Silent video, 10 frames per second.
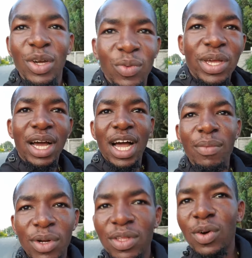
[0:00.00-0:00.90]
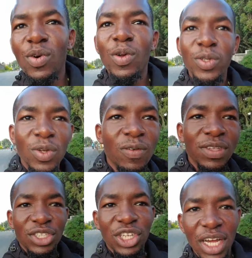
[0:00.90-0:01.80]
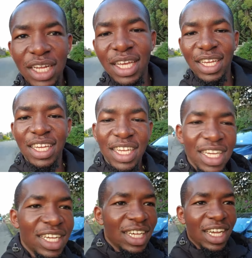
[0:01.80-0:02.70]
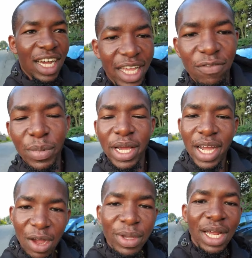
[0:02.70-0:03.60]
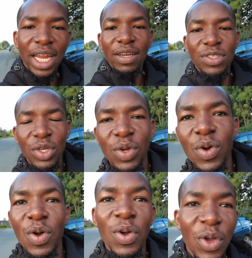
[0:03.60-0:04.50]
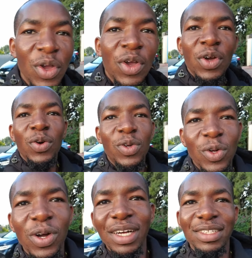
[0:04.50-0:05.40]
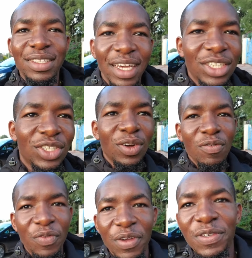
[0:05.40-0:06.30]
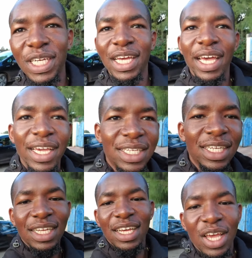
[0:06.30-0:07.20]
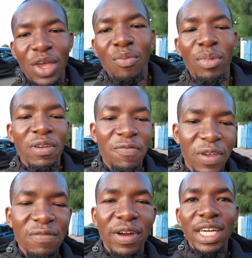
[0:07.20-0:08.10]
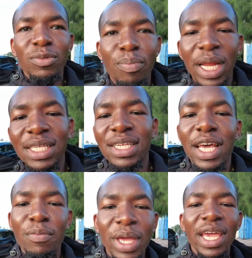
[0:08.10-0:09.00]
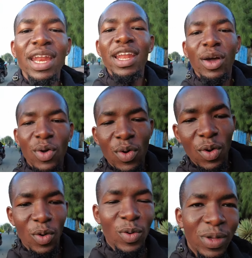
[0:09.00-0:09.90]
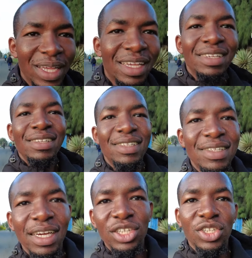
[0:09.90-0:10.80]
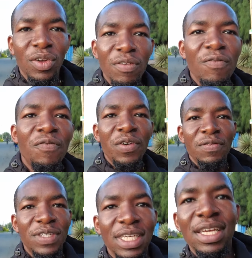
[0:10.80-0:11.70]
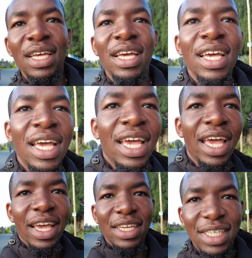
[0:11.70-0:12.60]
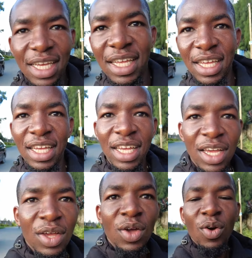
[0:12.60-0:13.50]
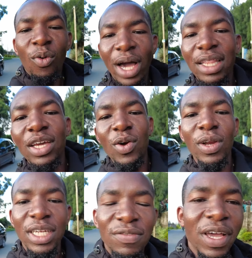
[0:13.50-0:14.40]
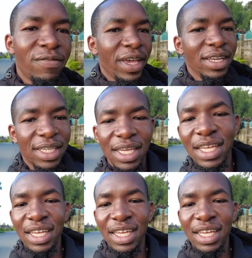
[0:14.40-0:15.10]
We are coming to the conclusion of this journey. I have been coming live to you kutoka Section fifty-eight, my favorite place name in Nakuru. Section fifty-eight. Why they call it five eight?